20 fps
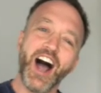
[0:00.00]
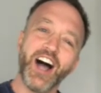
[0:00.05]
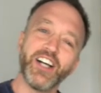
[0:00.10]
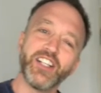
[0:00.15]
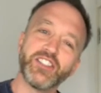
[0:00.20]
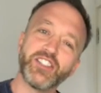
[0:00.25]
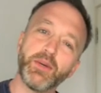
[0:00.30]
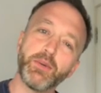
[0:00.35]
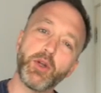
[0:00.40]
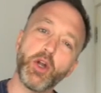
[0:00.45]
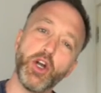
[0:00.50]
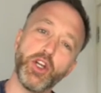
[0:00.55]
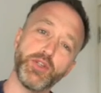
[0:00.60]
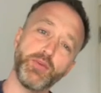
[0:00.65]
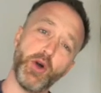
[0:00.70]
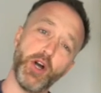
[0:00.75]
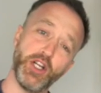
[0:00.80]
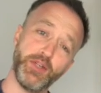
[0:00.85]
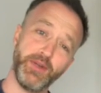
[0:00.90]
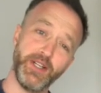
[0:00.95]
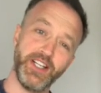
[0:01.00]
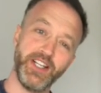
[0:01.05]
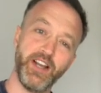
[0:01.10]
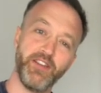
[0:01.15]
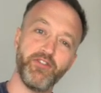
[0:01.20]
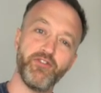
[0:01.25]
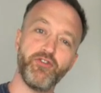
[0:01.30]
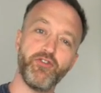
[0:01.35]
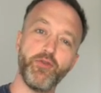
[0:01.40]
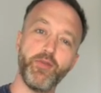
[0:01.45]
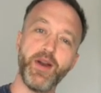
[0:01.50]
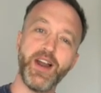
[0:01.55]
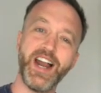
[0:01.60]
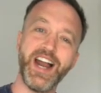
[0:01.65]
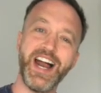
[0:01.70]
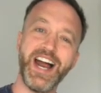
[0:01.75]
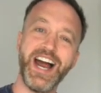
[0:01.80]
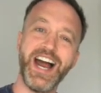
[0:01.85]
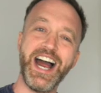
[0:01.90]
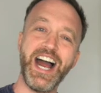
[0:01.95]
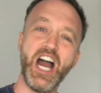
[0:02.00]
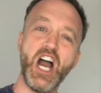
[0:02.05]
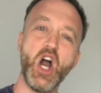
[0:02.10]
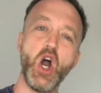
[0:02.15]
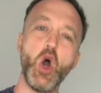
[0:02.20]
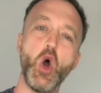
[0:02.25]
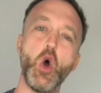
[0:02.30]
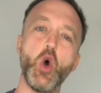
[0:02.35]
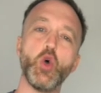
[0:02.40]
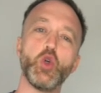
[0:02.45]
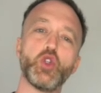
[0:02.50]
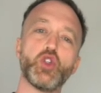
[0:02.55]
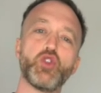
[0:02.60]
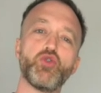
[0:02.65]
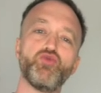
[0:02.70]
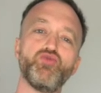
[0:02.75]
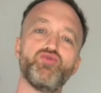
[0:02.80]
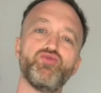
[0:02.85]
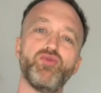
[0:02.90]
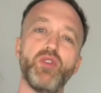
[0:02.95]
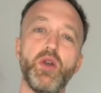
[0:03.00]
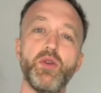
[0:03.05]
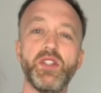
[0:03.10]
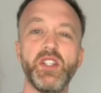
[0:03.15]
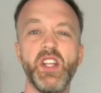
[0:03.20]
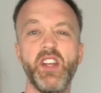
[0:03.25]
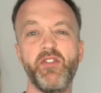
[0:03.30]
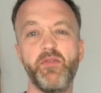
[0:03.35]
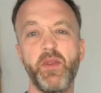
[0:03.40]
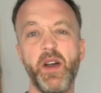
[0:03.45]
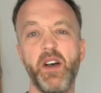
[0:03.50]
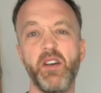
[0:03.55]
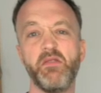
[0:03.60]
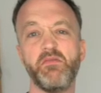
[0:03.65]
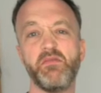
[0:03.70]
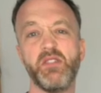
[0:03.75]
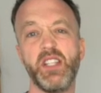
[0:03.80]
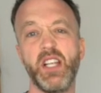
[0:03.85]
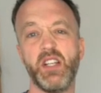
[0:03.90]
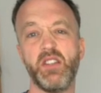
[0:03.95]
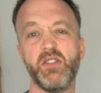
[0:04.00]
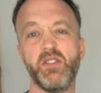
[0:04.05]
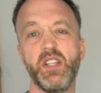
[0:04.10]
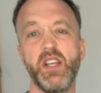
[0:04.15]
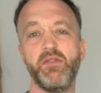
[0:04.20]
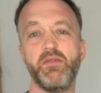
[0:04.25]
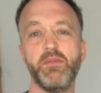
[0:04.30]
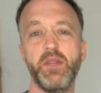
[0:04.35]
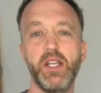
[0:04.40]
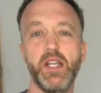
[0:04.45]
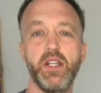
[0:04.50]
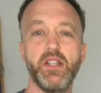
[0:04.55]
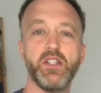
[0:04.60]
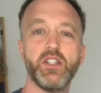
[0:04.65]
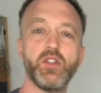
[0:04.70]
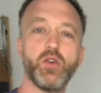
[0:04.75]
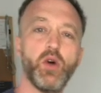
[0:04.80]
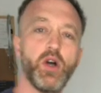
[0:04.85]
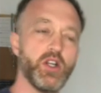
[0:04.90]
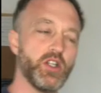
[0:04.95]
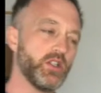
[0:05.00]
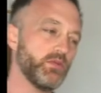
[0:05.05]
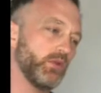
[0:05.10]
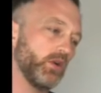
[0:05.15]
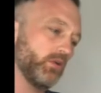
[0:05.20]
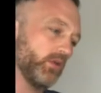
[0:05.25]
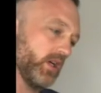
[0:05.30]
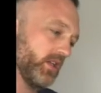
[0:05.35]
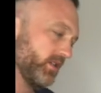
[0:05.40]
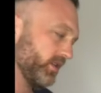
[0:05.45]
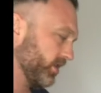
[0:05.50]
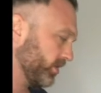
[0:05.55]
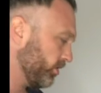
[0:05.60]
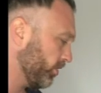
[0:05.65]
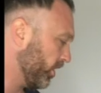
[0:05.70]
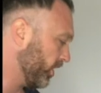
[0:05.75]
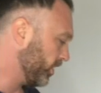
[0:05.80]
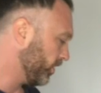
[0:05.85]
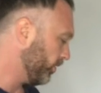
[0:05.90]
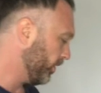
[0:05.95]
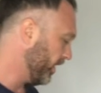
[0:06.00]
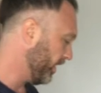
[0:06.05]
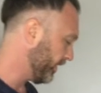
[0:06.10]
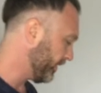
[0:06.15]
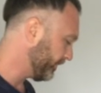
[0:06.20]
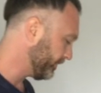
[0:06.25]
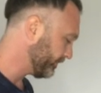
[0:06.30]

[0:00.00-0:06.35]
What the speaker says: So the cottage pie has been in the oven for about It was in there for about 6 or 7 minutes. It's quite a small one, so it's quite quick.